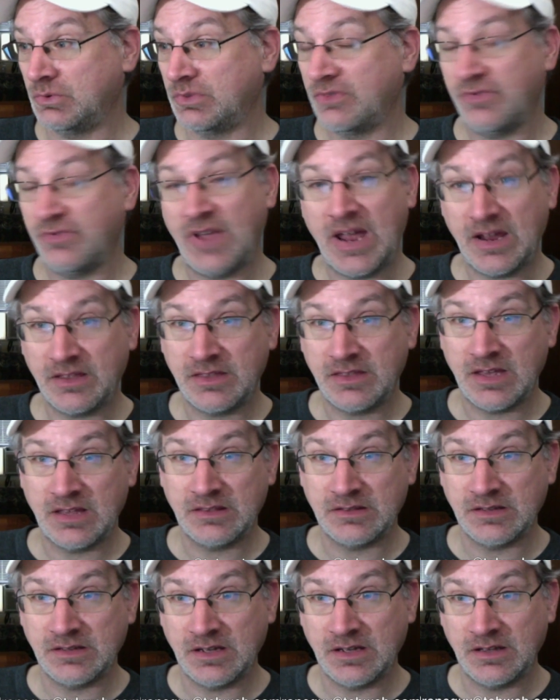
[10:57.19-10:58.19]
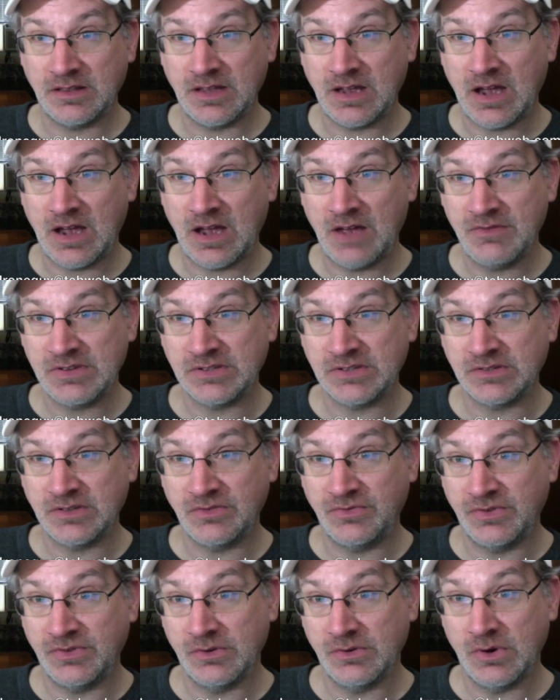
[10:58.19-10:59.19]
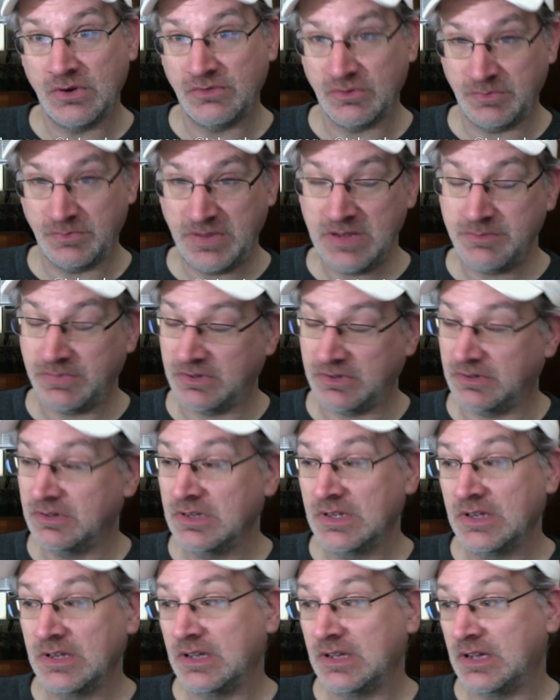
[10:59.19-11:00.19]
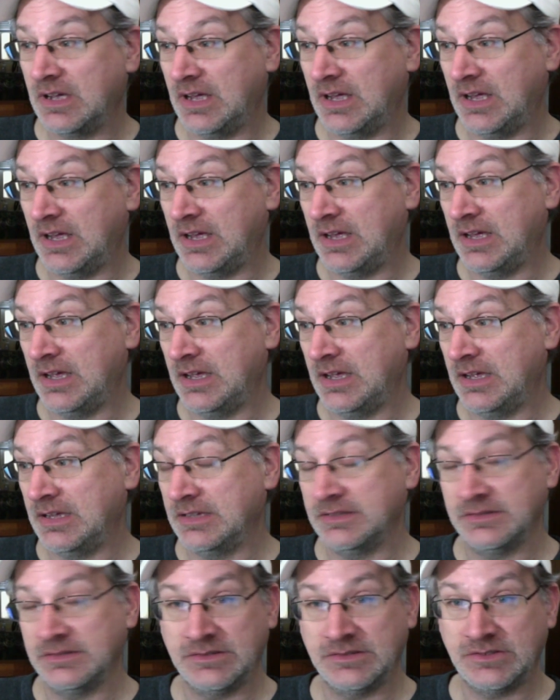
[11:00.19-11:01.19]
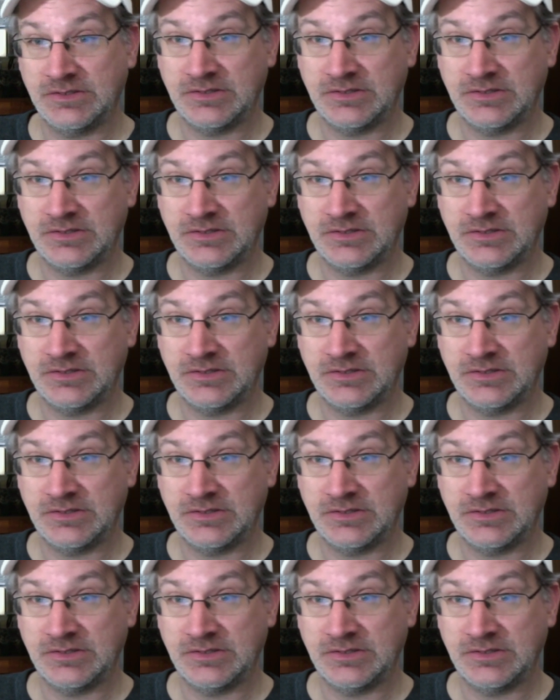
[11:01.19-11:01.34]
the fact that uh, they obviously flew over people and